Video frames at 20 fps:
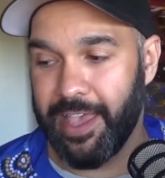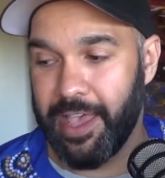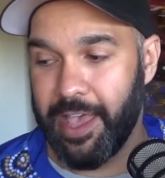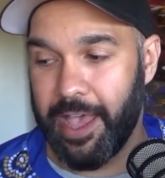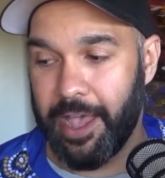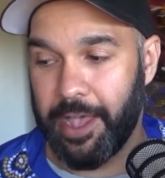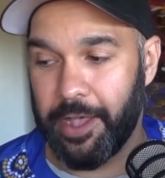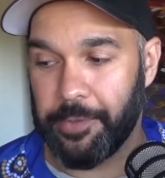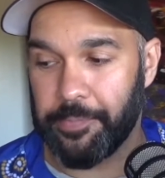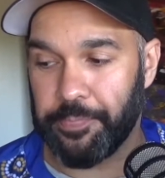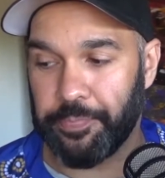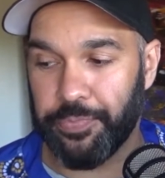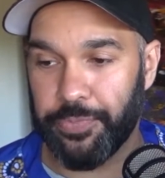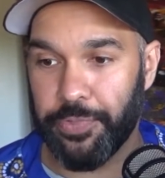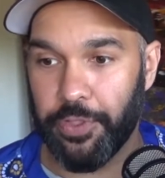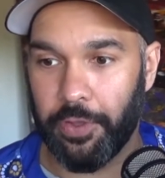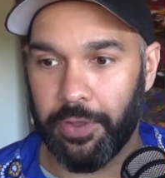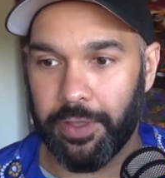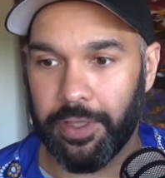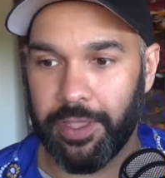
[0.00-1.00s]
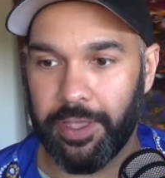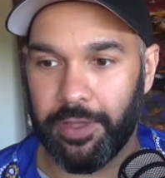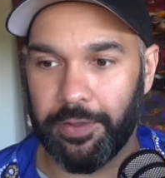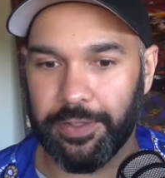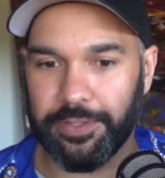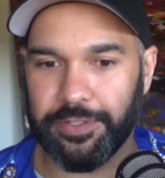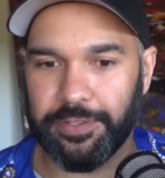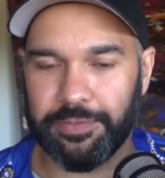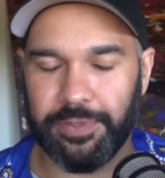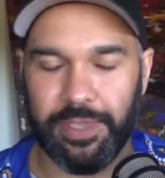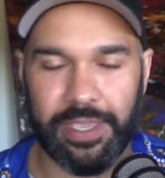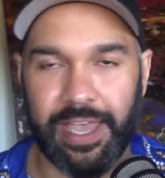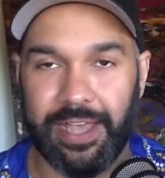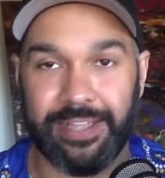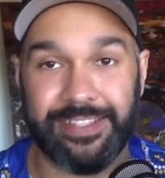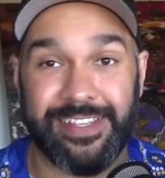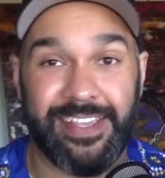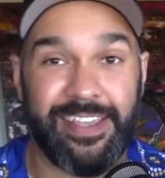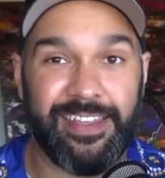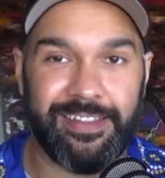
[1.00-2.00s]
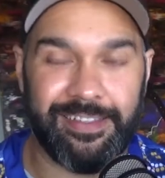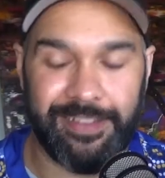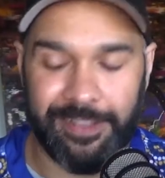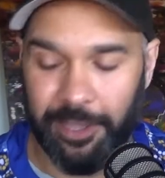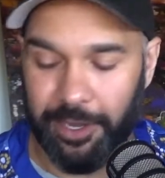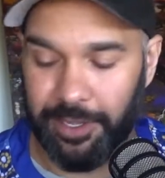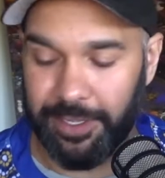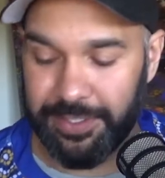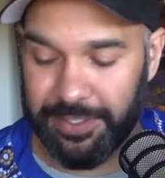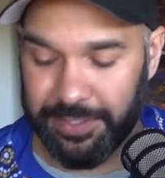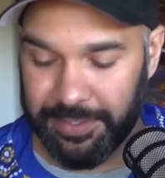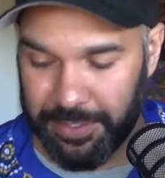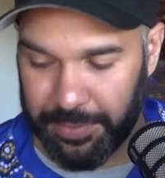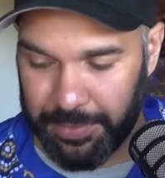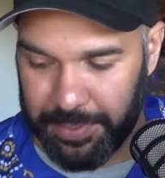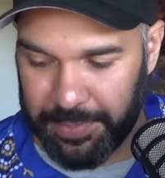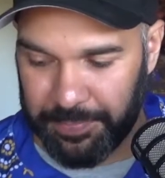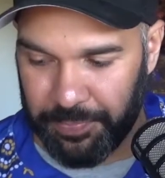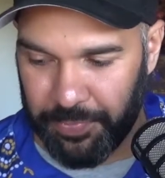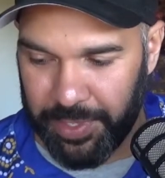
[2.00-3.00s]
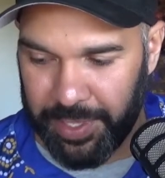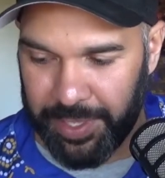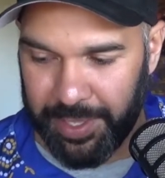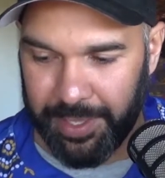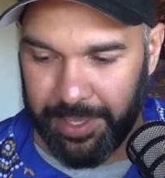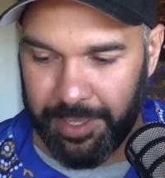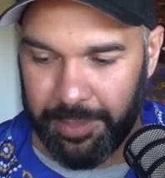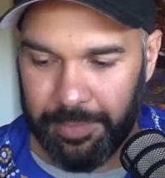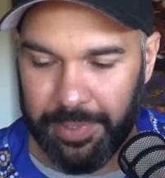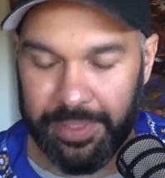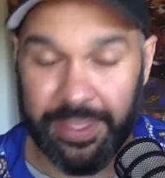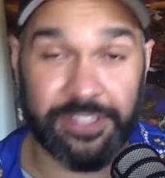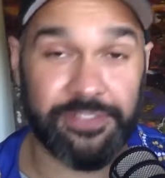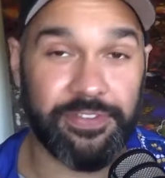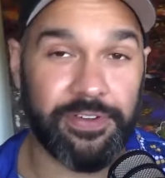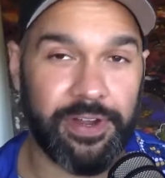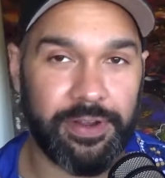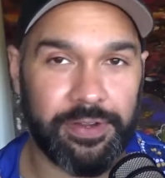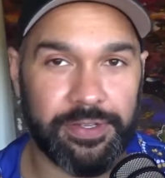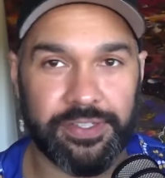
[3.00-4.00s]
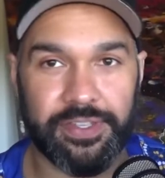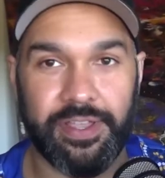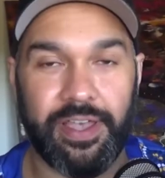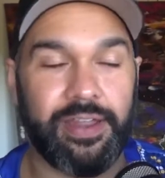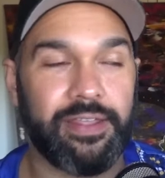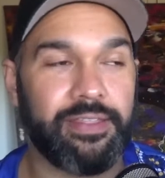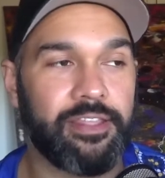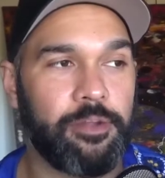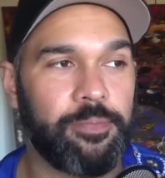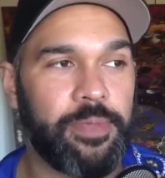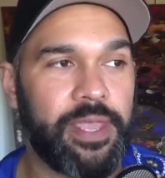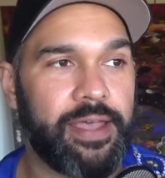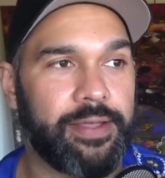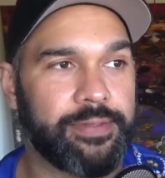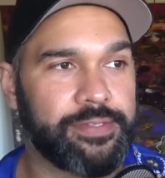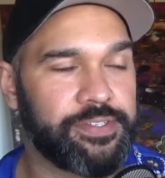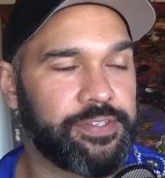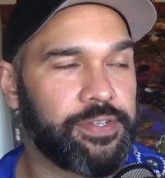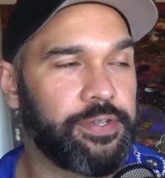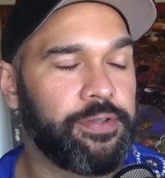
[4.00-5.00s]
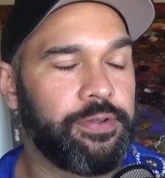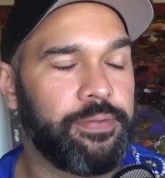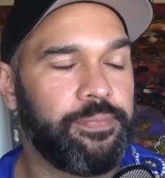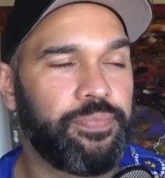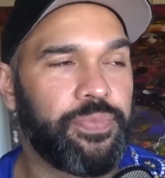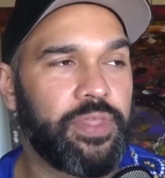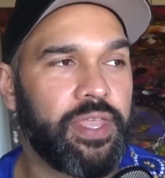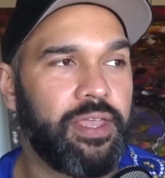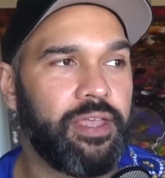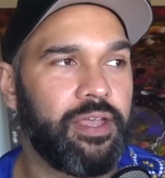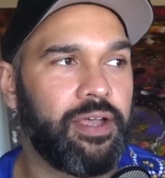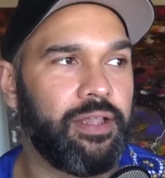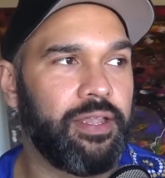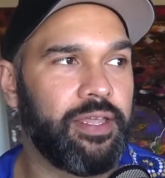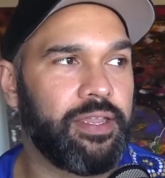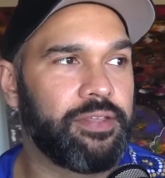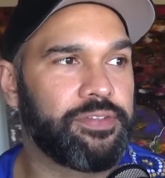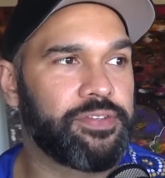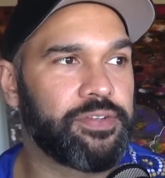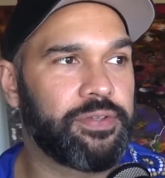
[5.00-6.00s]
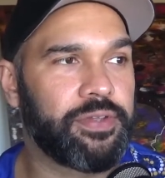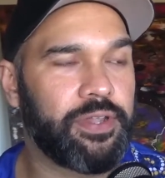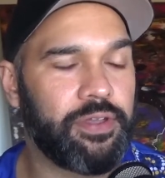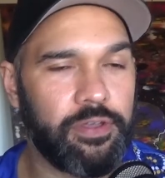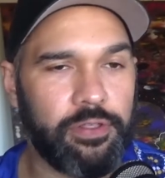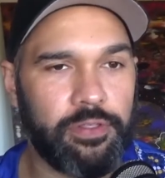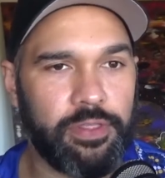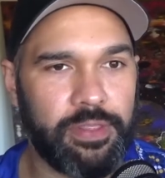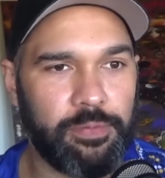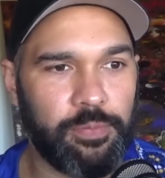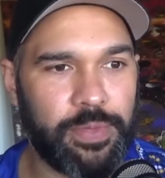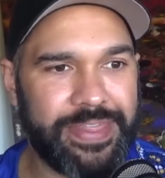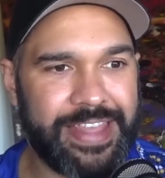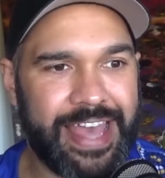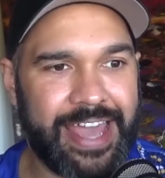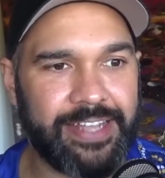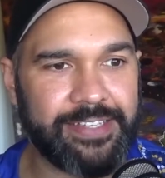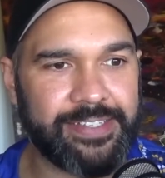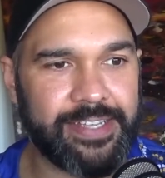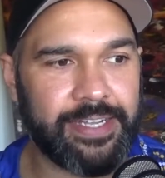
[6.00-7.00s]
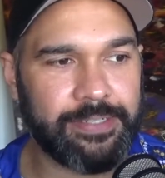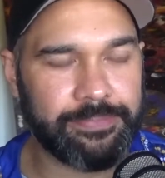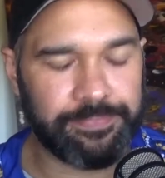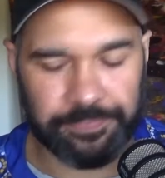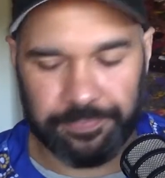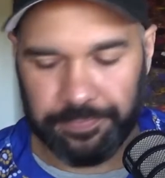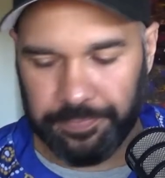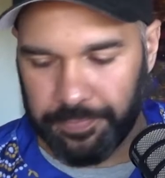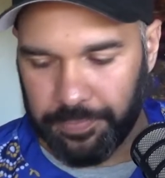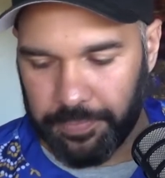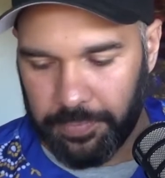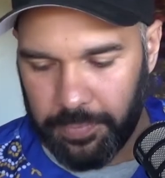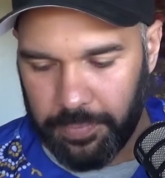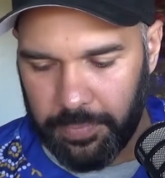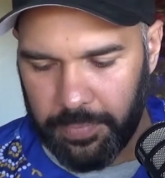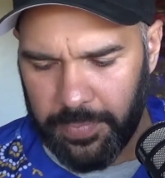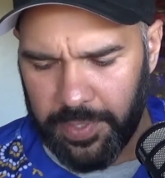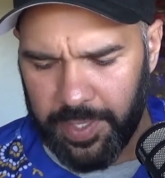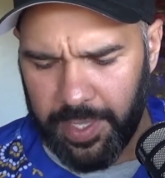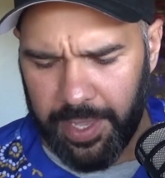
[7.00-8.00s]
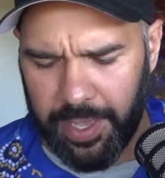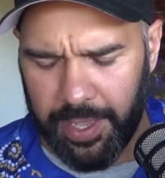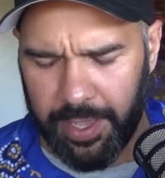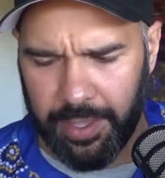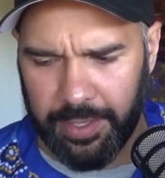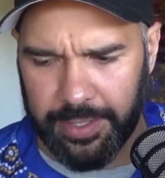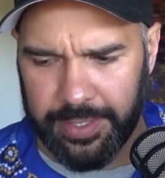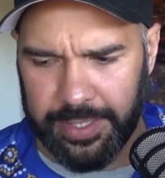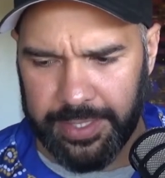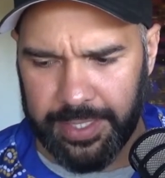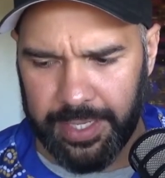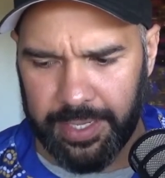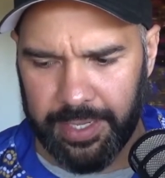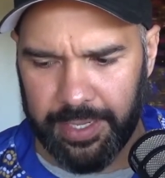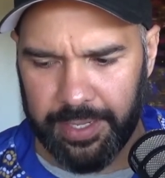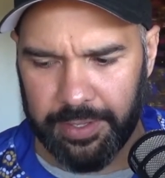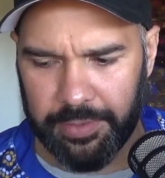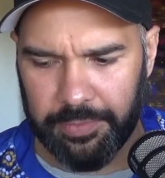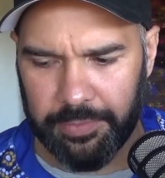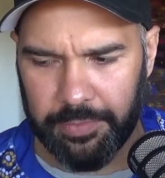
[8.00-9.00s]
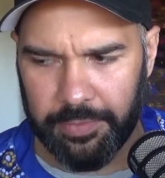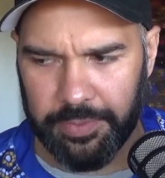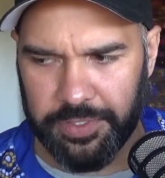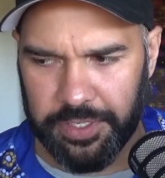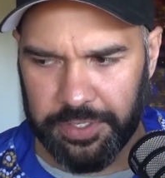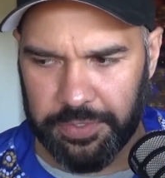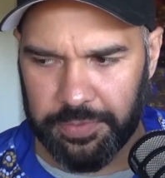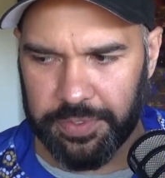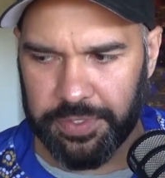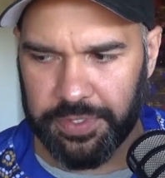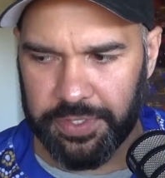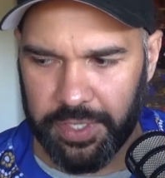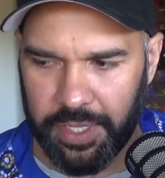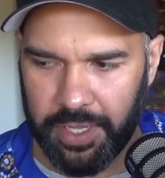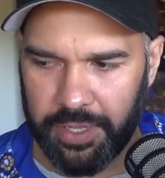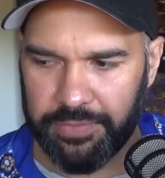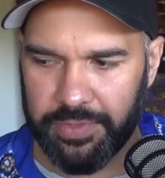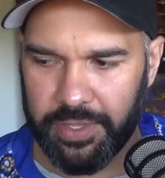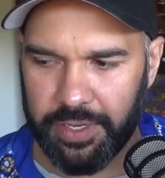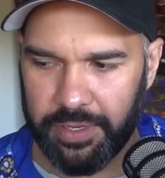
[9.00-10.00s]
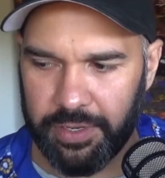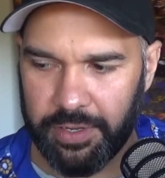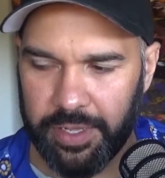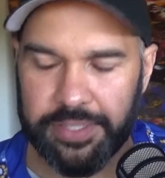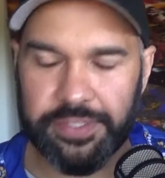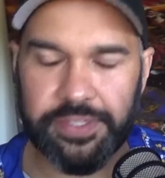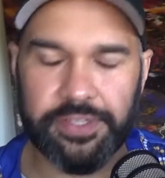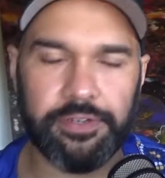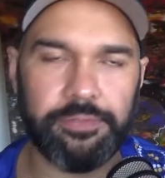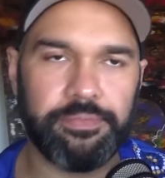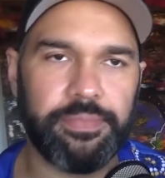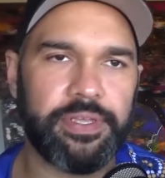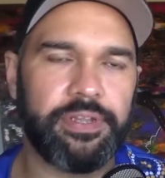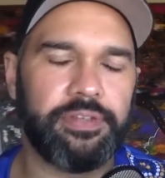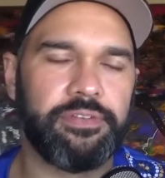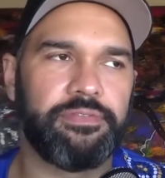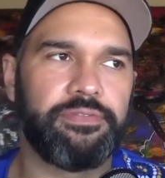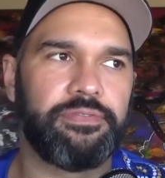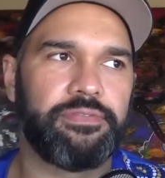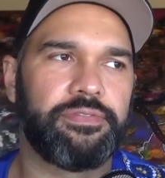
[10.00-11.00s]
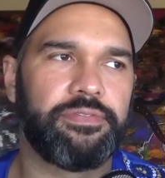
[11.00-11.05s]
not going to, you can't see it, you've got to listen to it. But that's very exciting. That'll be out soon. I'll let you all know when that is up. And just received a nice little bit of,